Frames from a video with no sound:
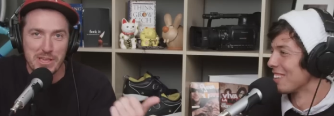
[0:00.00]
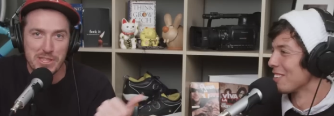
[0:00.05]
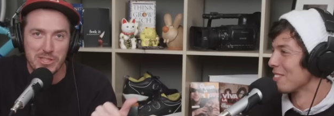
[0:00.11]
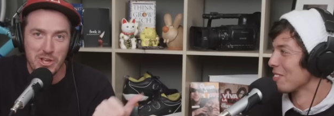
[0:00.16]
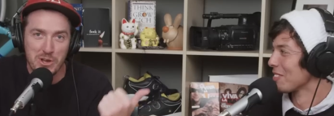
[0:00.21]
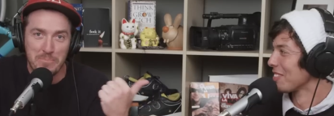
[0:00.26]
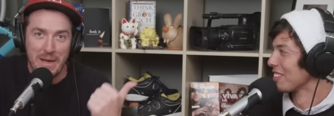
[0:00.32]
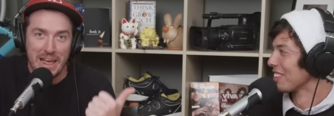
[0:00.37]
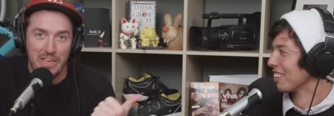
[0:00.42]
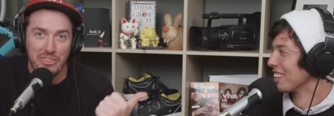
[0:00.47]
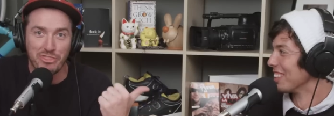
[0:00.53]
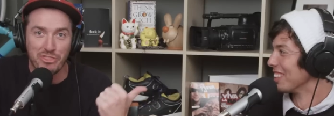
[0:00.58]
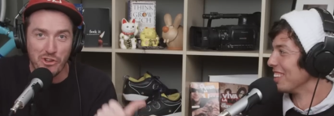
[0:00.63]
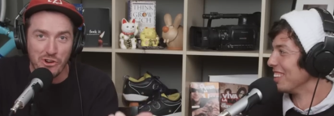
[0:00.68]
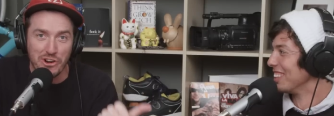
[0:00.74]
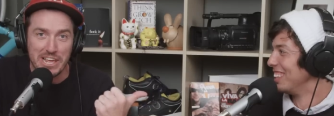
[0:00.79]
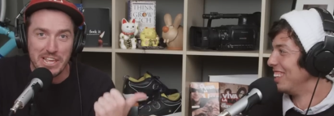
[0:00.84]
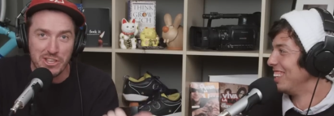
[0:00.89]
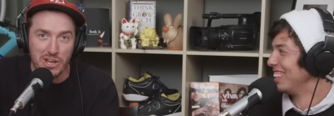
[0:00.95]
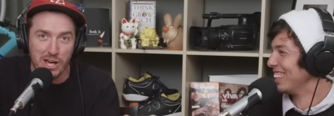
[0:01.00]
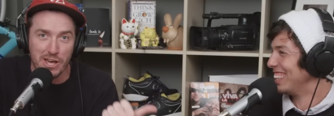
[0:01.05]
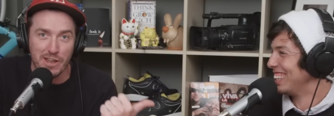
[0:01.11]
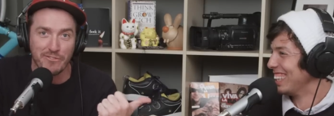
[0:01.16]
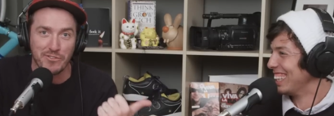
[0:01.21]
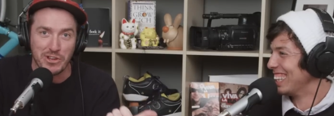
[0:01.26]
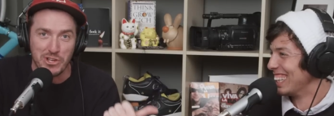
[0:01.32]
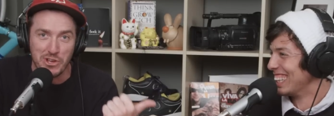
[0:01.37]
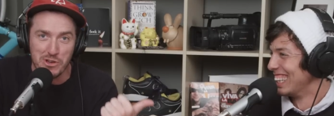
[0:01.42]
Speaker 1: This dude paid thirty
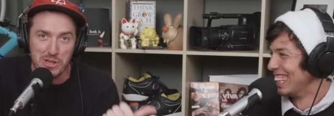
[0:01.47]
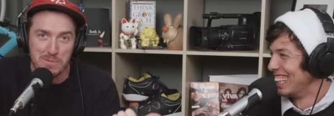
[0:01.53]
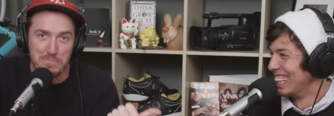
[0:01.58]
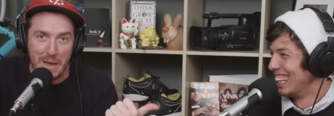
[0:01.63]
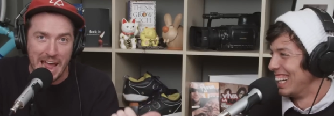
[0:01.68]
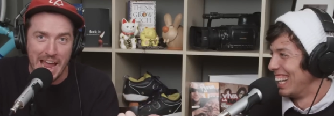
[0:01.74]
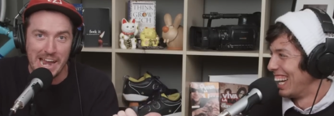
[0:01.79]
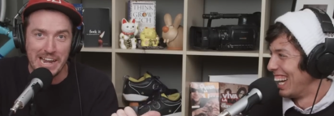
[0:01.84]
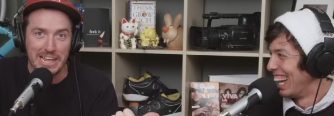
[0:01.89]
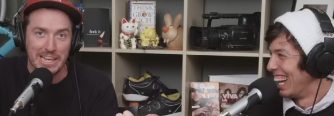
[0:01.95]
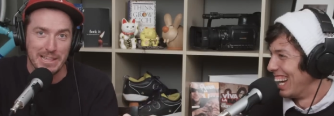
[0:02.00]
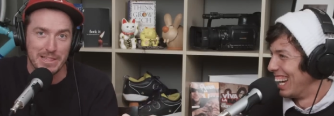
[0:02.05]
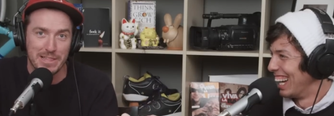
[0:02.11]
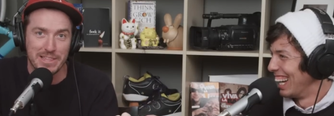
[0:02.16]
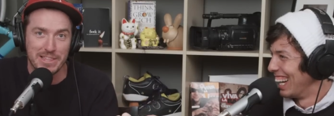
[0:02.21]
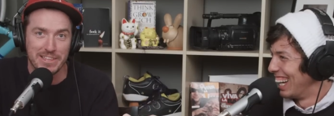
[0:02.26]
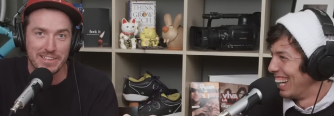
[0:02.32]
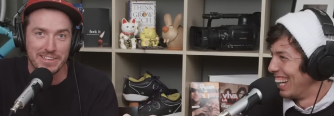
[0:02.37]
dollars for used panties.